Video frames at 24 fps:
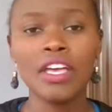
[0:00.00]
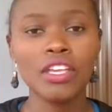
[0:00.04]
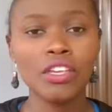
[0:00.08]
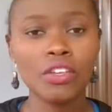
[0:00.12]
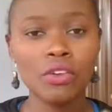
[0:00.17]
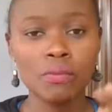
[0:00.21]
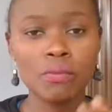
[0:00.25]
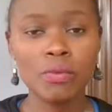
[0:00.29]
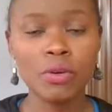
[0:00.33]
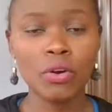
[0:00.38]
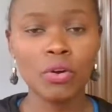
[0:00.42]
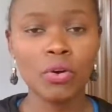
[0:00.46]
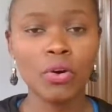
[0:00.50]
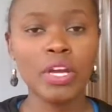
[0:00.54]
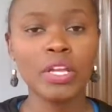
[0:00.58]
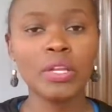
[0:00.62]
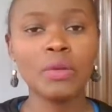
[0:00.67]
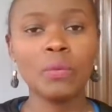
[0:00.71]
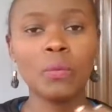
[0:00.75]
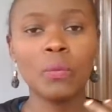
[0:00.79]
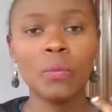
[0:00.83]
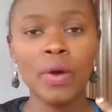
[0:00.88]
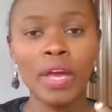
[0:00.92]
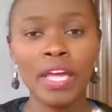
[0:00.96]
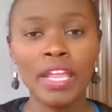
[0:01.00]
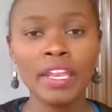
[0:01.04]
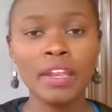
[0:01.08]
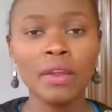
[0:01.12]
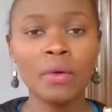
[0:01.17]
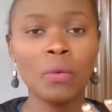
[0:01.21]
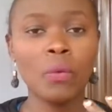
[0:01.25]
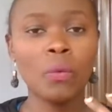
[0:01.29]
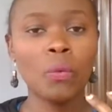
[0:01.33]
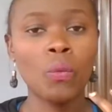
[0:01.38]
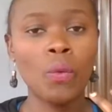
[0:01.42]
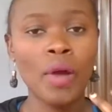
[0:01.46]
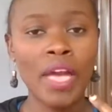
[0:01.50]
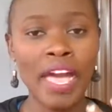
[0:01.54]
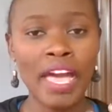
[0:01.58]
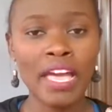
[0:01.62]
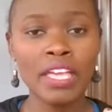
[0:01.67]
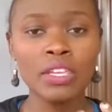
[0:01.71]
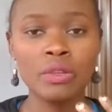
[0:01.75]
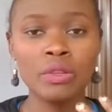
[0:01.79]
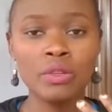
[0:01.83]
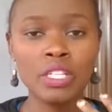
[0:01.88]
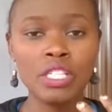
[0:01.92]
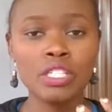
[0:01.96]
Ubricoin, where
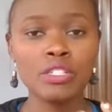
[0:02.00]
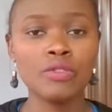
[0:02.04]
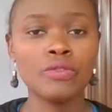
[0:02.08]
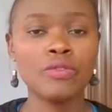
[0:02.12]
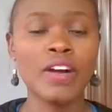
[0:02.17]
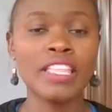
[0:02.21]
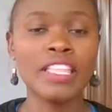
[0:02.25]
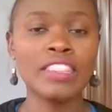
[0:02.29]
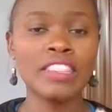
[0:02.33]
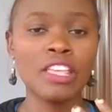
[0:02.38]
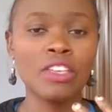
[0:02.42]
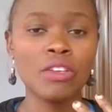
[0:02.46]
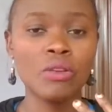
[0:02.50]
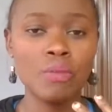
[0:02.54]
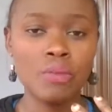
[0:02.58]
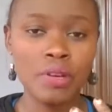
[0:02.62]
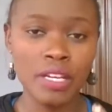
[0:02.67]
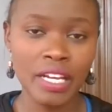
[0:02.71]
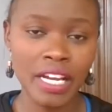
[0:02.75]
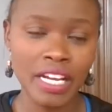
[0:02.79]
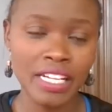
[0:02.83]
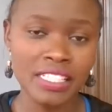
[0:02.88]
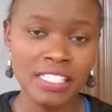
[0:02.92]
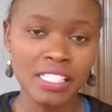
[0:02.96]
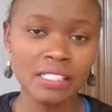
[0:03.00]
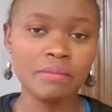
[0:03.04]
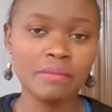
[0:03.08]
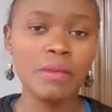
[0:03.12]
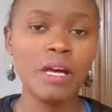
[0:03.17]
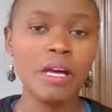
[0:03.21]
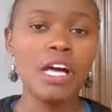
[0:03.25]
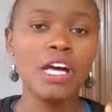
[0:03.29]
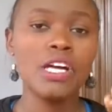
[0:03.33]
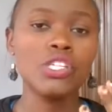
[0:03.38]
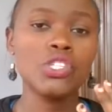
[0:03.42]
you need to find the Ubrica team